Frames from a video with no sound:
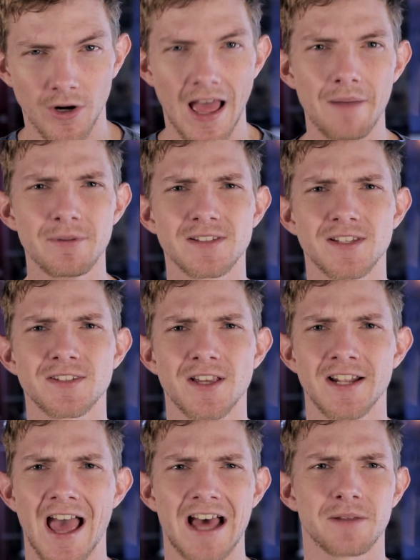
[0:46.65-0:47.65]
What happens is
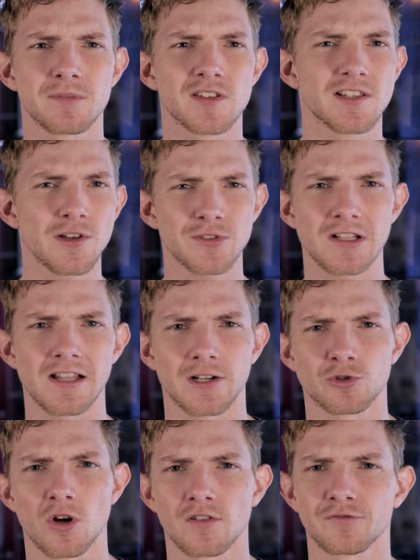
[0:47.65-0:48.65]
an atom steals an
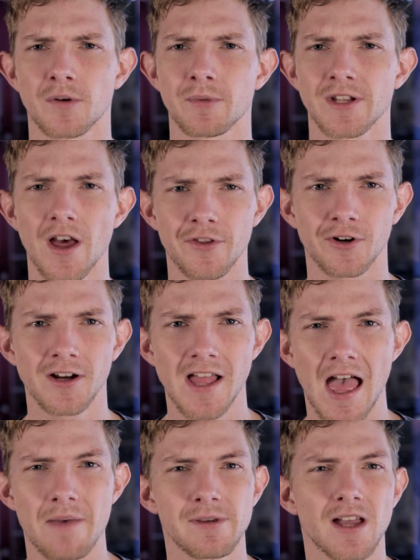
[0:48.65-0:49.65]
electron from another
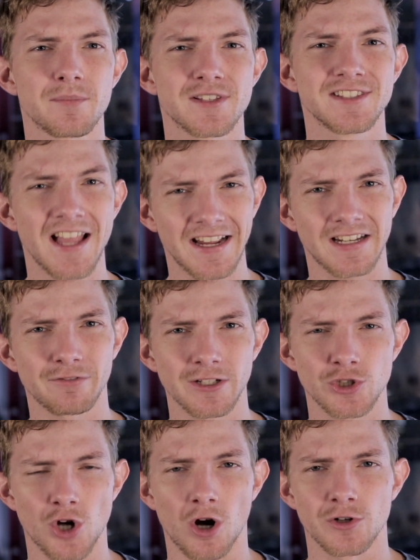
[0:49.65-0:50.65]
and becomes negatively
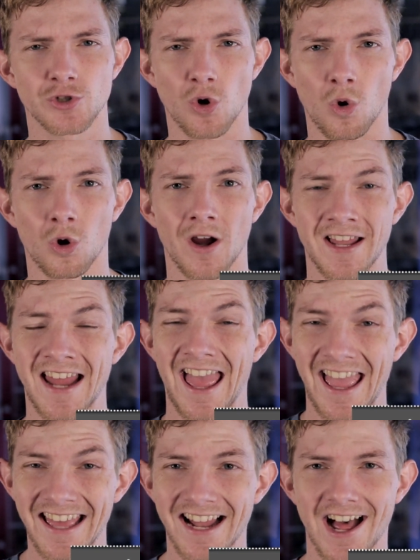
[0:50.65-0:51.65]
charged, or an
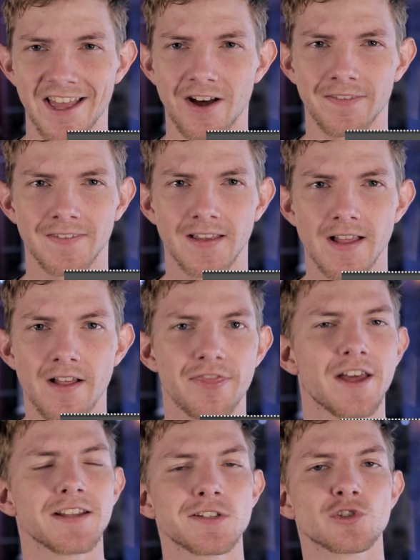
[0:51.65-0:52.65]
anion.
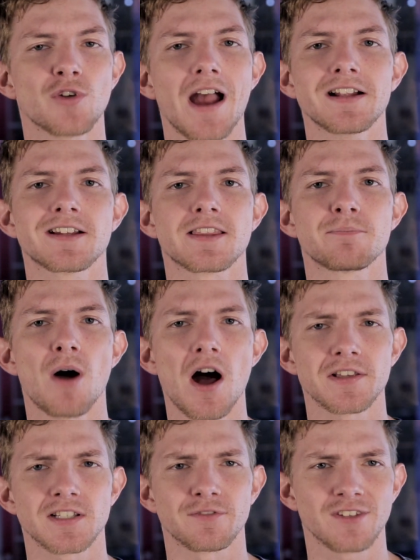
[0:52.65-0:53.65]
Then it's attracted to the
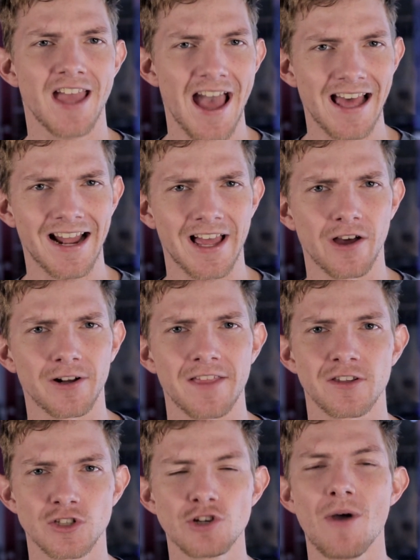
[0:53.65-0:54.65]
positive cation
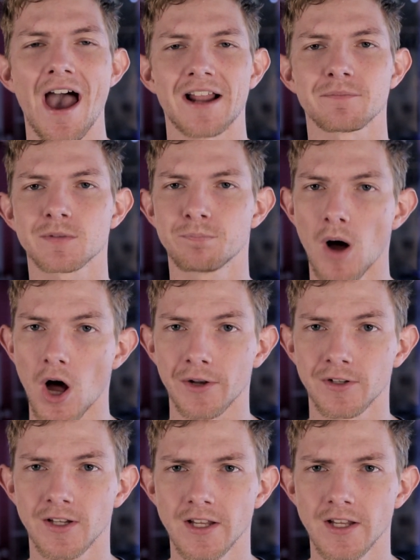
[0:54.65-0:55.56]
and the two atoms bond.